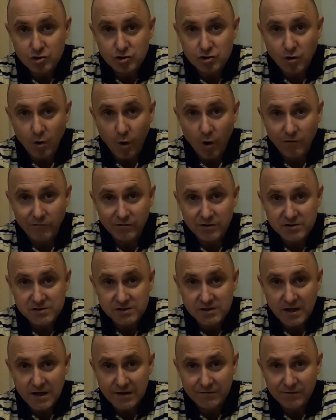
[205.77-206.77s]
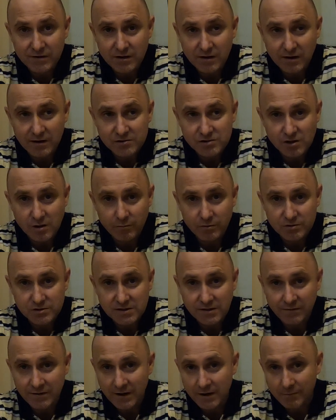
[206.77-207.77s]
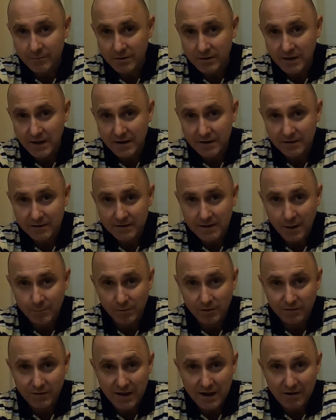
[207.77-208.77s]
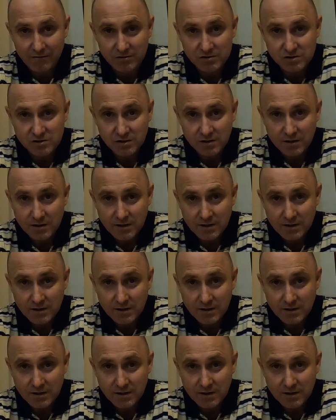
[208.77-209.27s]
talk for this evening, unless I put something up again in a couple of hours.